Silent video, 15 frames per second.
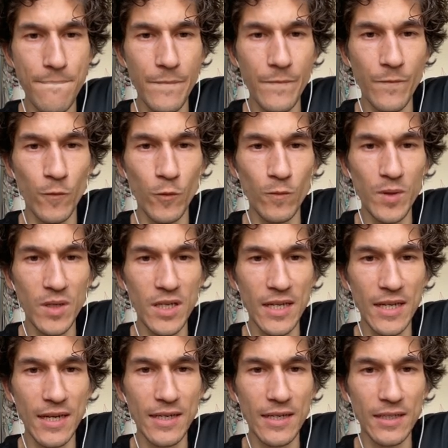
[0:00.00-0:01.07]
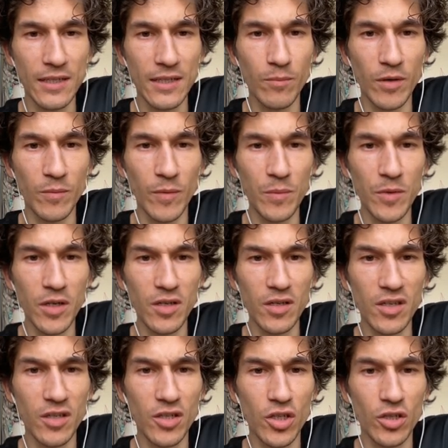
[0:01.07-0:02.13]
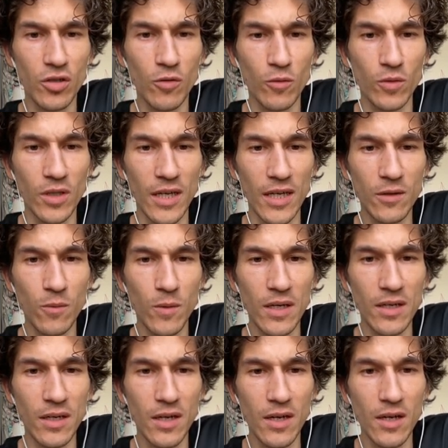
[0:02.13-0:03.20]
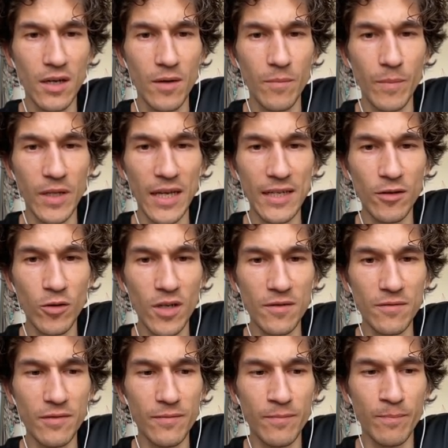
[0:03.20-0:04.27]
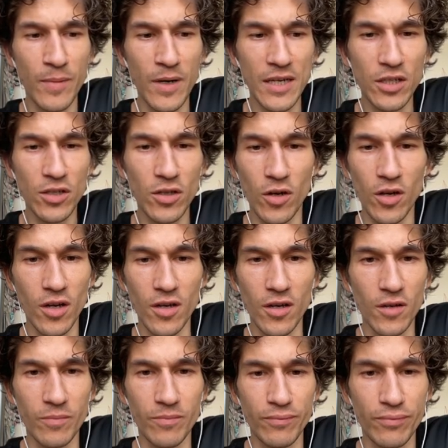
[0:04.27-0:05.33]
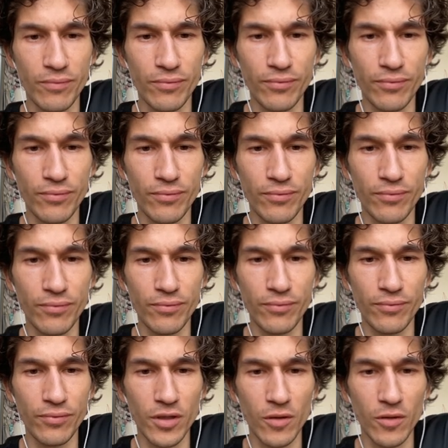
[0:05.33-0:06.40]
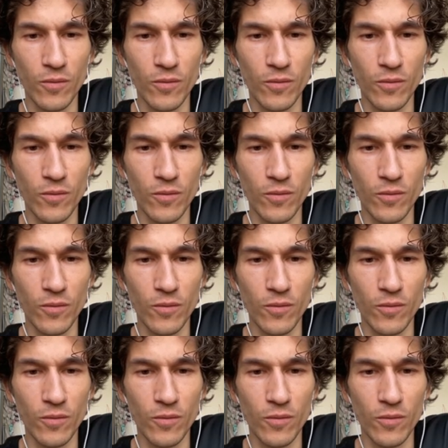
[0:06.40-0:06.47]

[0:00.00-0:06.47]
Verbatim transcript: would be nice, but maybe I can just go that way. But I don't have a bunch, uh, a lot of wood.